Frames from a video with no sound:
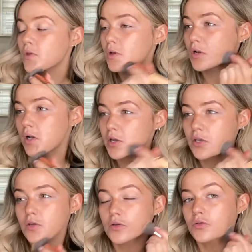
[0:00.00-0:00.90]
like
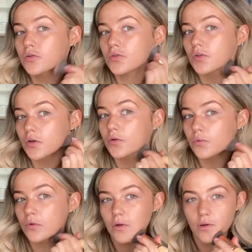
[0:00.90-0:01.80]
so.
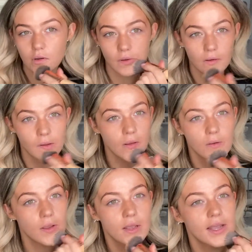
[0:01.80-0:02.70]

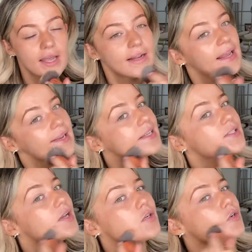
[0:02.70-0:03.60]
And like I
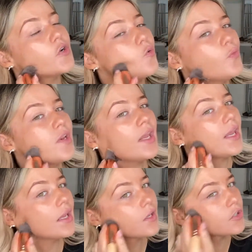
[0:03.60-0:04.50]
said, I don't
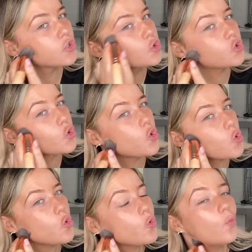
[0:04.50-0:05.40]
need
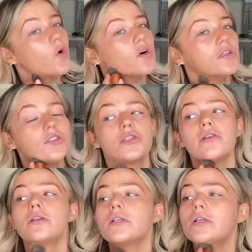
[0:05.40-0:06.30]
too much
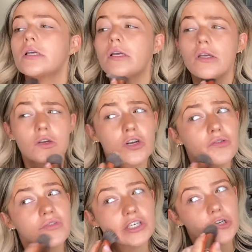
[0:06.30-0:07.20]

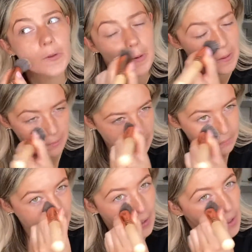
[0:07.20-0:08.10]
coverage at the moment.
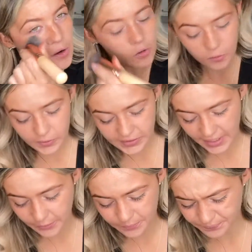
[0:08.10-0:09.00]
Also,
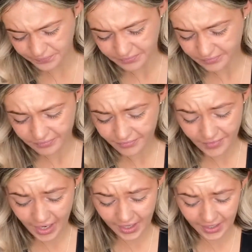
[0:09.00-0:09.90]

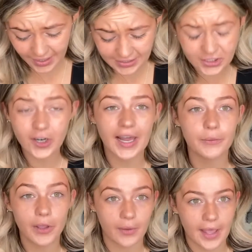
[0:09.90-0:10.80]
it's not like we're
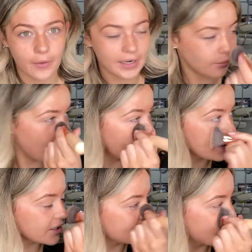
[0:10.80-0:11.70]
going out anywhere
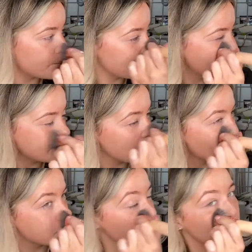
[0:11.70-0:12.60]
because most of the
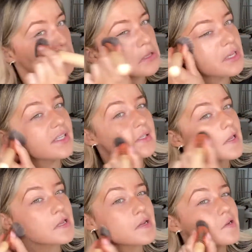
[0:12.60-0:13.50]
country is
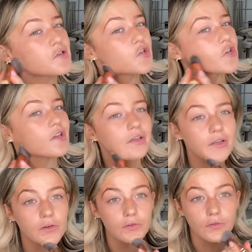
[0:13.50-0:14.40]
in tier
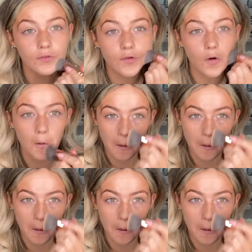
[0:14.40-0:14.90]
4,